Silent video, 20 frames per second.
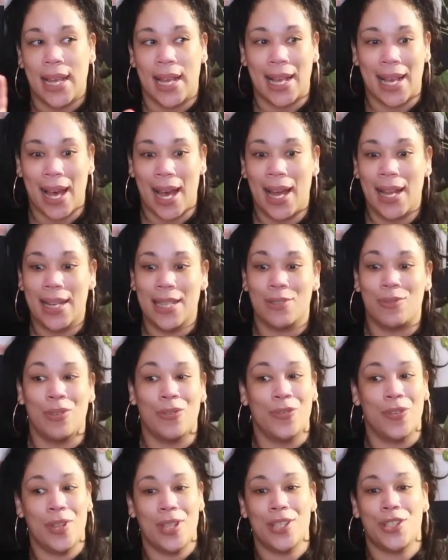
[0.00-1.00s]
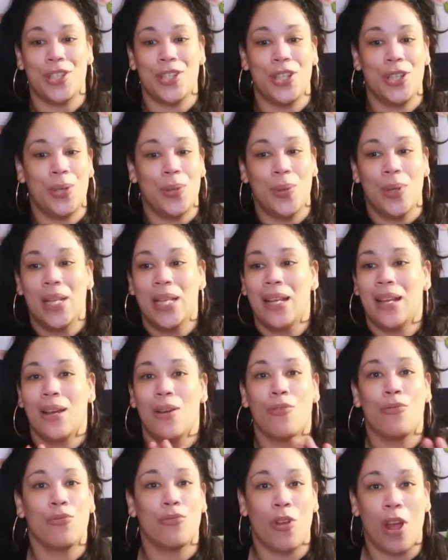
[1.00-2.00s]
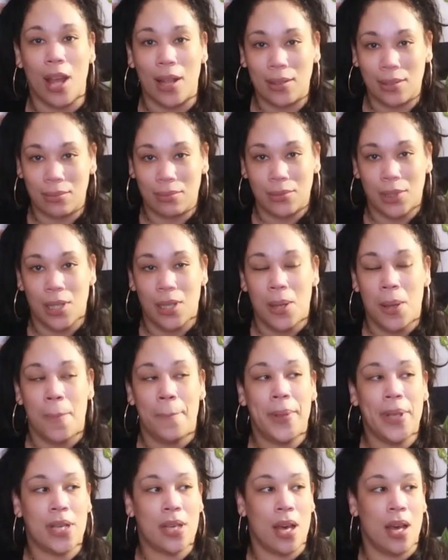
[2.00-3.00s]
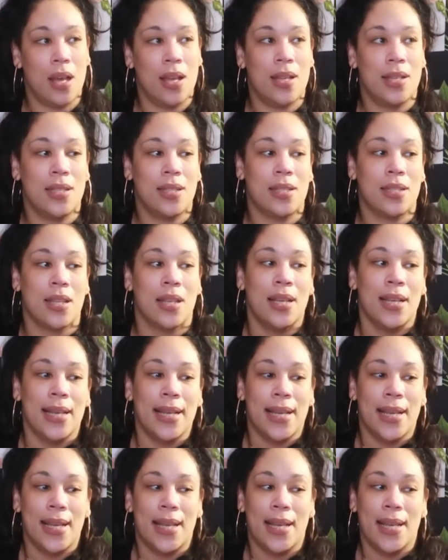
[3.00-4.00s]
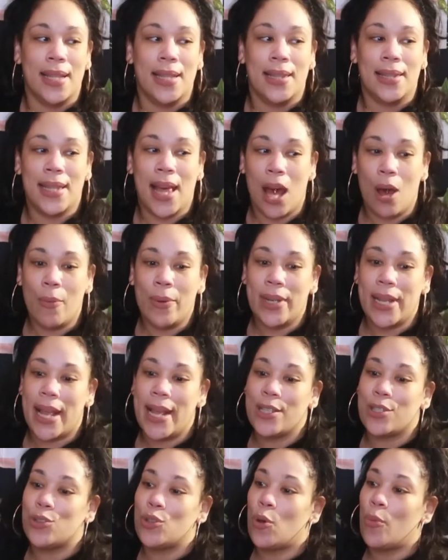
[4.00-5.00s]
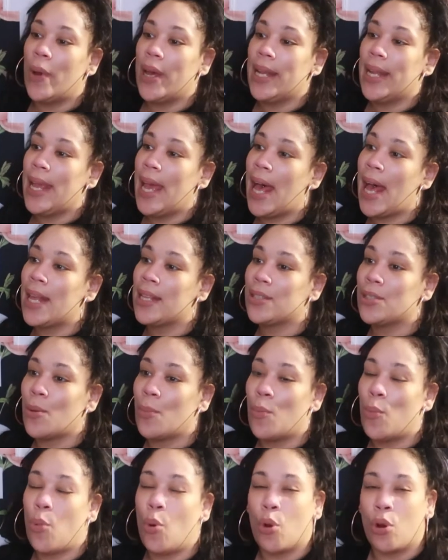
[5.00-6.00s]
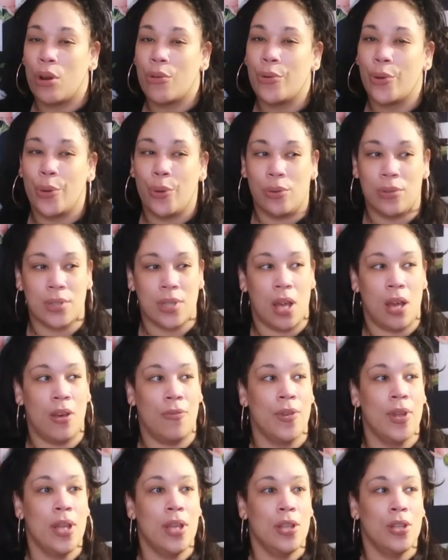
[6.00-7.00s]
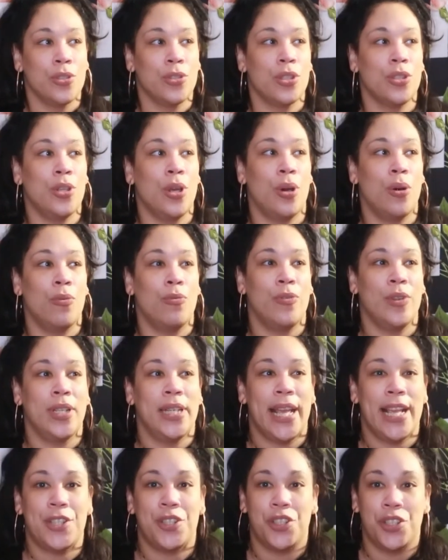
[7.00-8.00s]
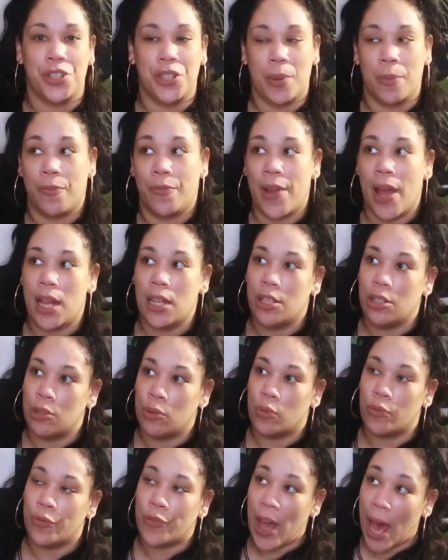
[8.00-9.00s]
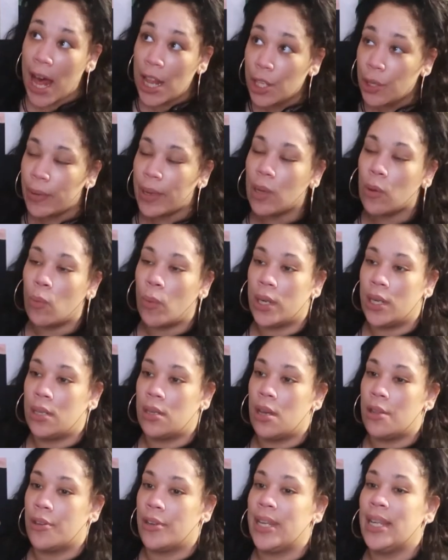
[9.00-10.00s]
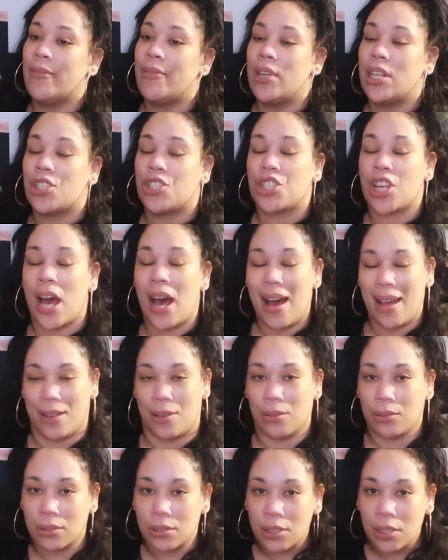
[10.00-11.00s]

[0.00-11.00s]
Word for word: that God is revealing to you. Run. Because nowadays nobody has the morals of you know relationship valuing valuing one another even a child